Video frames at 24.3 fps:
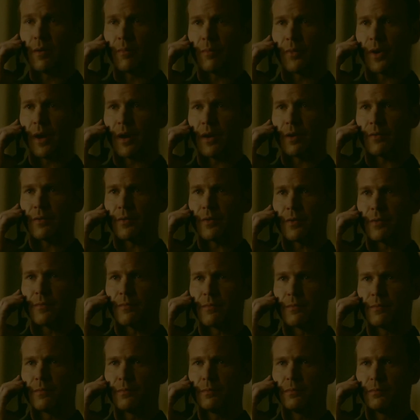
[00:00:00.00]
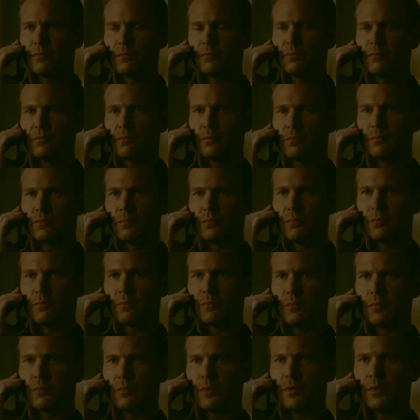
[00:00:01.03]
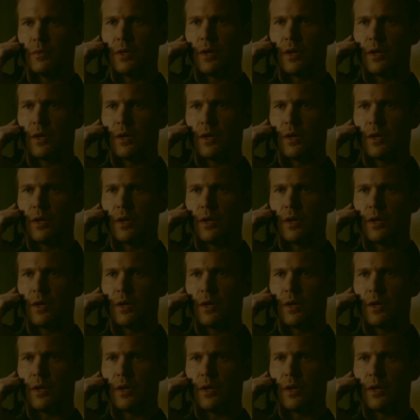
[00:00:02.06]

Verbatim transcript: I'm proud of you. You